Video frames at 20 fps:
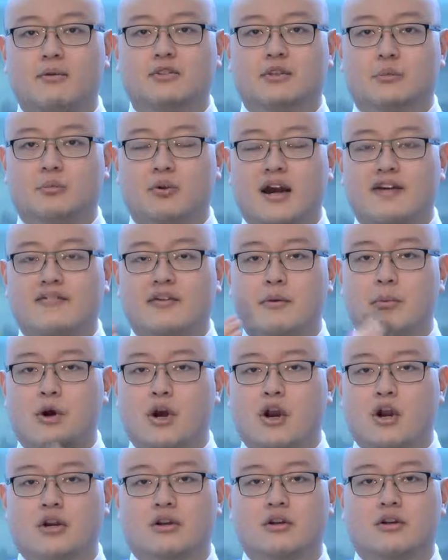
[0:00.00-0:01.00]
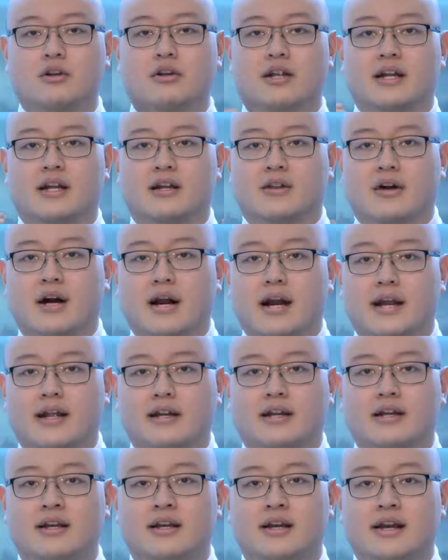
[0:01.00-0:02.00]
who's a private partner, a
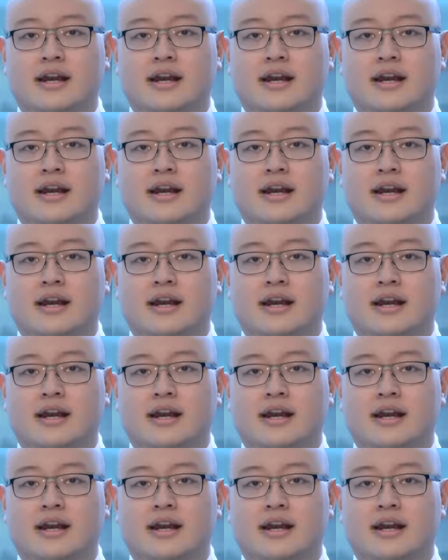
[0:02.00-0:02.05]
client,